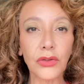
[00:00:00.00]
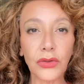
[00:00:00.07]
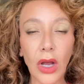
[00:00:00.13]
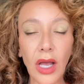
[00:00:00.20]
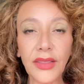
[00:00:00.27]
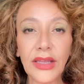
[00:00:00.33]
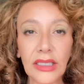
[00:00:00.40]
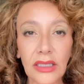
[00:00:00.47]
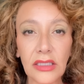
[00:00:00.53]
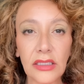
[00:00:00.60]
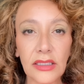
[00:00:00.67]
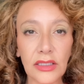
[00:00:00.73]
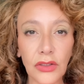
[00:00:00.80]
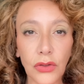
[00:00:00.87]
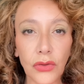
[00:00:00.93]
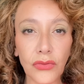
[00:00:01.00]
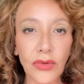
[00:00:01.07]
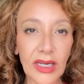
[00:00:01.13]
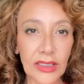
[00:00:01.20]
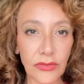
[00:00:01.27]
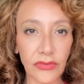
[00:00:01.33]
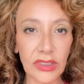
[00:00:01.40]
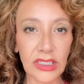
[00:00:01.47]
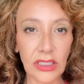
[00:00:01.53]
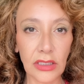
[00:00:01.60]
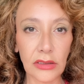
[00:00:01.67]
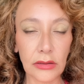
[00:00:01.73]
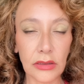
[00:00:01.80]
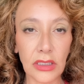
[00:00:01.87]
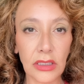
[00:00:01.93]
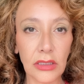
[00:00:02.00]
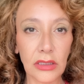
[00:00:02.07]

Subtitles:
think this is a great result.